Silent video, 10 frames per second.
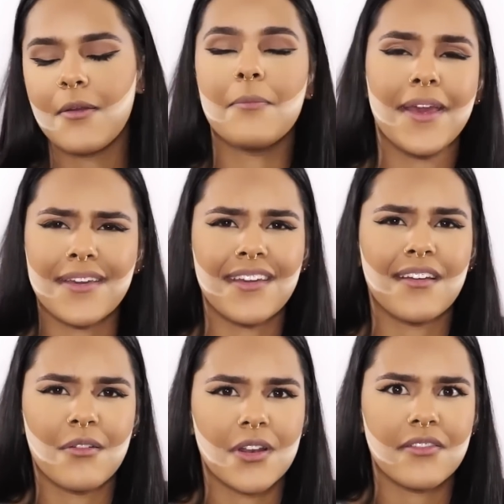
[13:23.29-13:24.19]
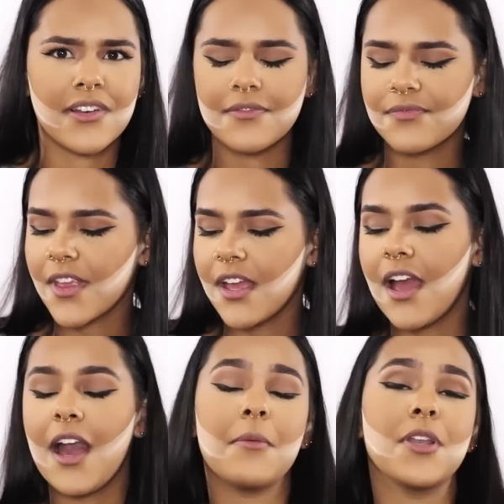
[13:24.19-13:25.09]
baking,
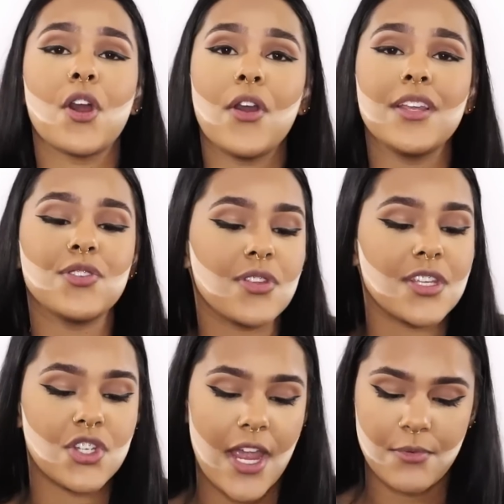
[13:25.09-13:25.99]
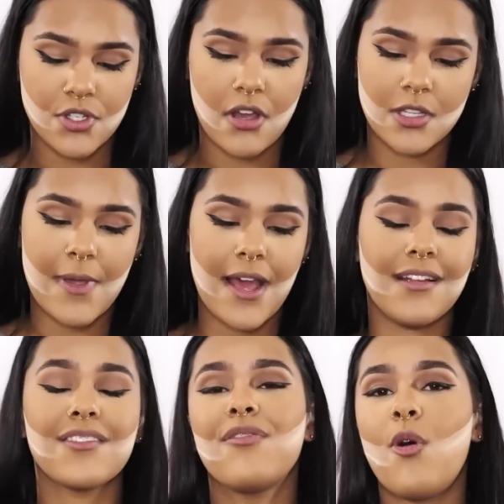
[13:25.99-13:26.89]
I'm going to go into the James Charles
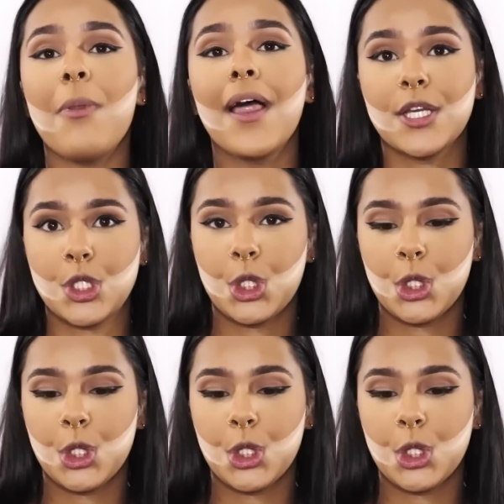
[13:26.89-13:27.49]
palette for blush.